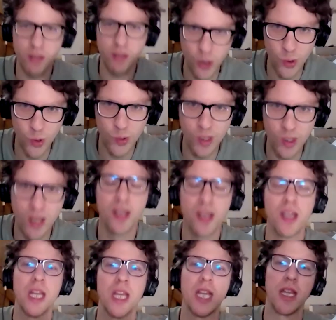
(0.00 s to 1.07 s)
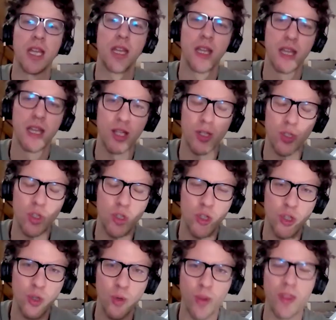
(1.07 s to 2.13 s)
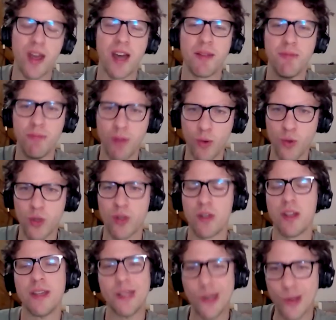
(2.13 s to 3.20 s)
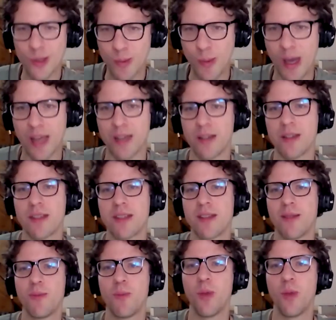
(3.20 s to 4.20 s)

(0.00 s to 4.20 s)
attuned to that motion and those patterns,